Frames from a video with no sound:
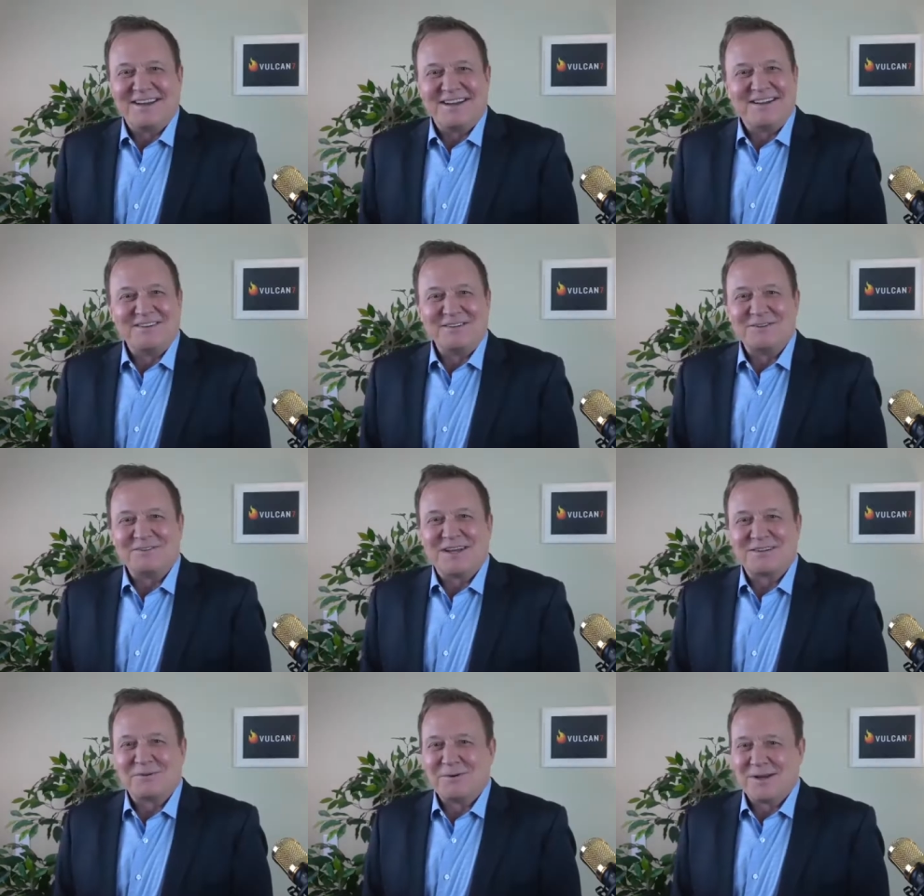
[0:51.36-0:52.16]
you've
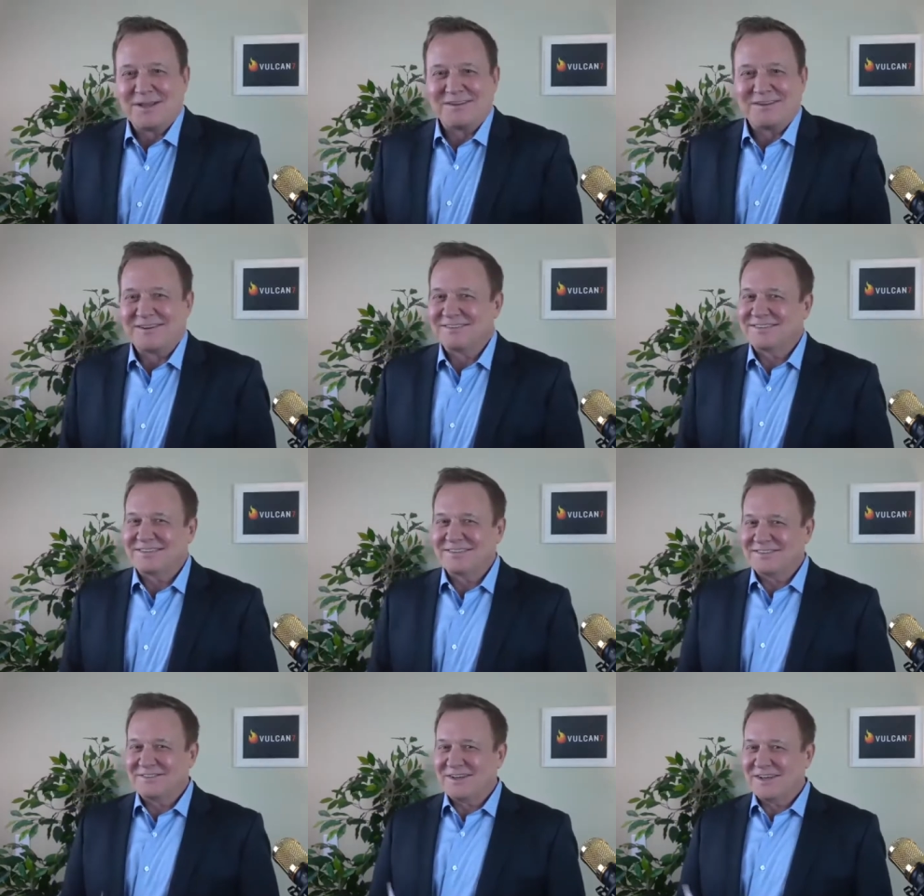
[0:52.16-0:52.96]
got the weather.
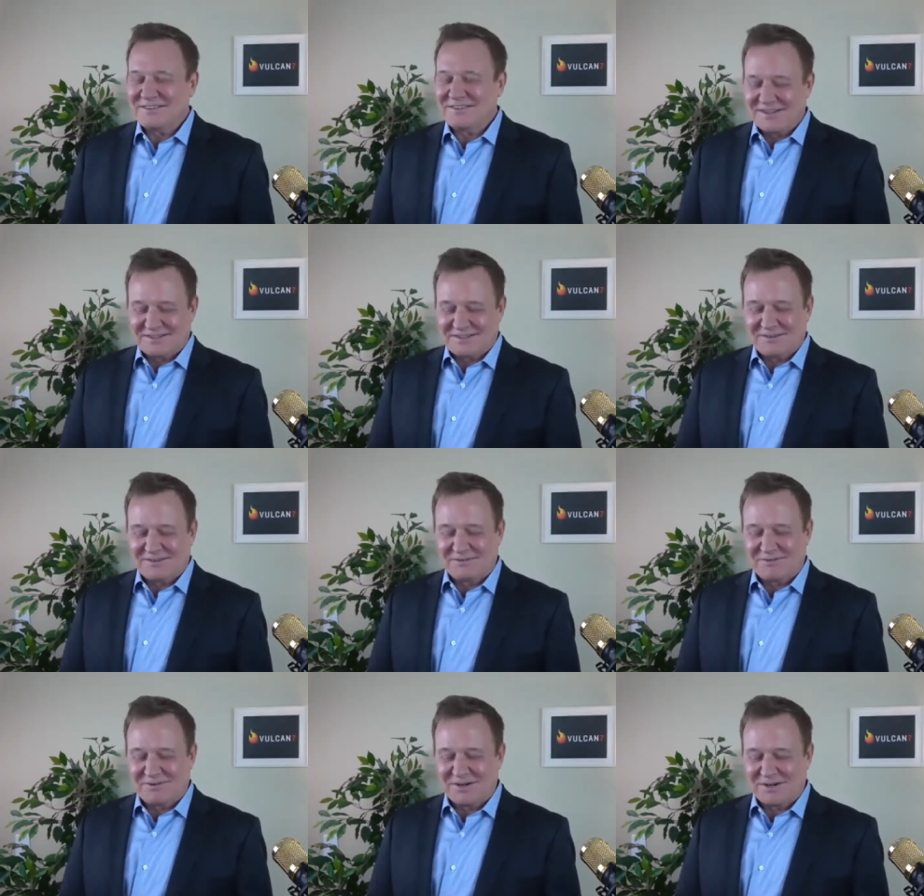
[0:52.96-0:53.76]
You've got that covered
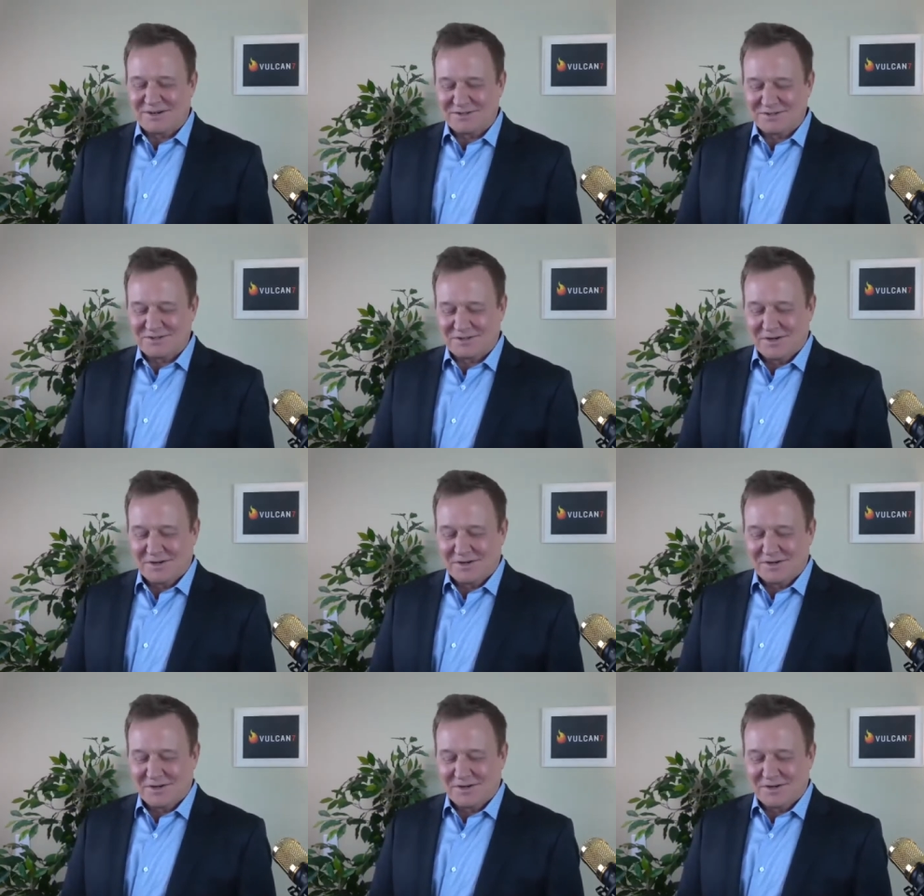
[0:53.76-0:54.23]
for darn sure.